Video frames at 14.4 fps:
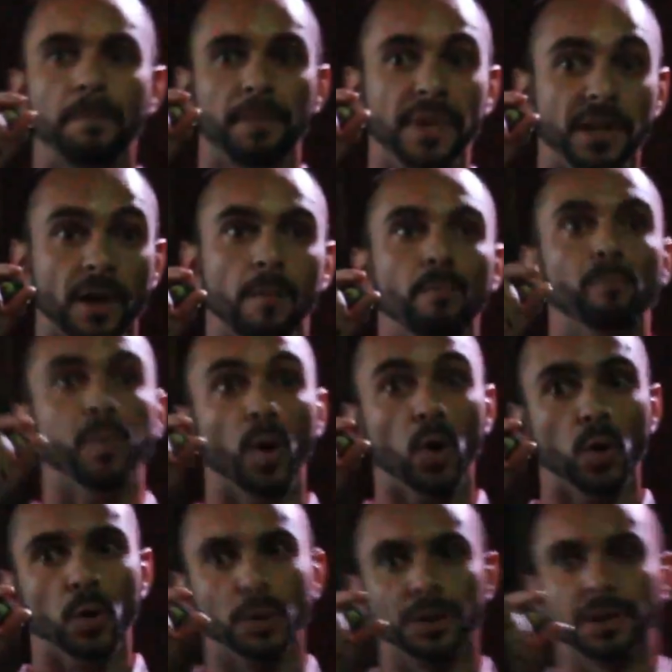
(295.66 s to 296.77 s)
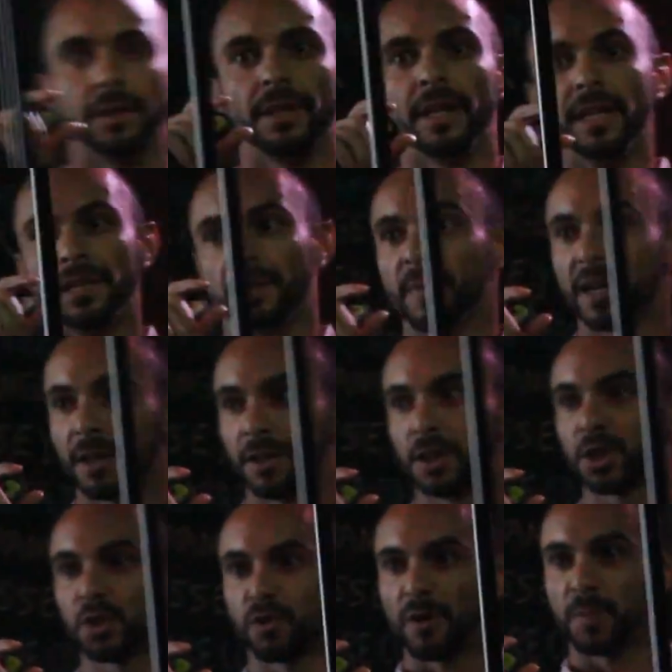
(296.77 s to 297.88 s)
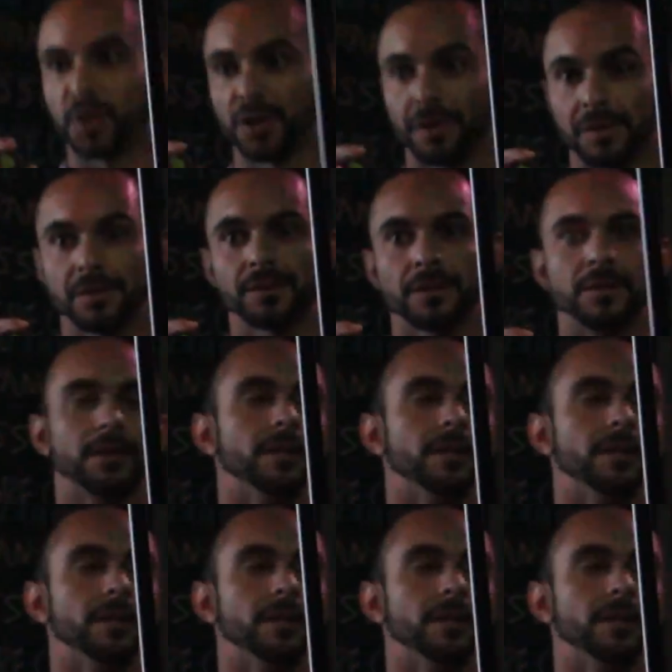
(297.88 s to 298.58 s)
become bold in the meta descriptions.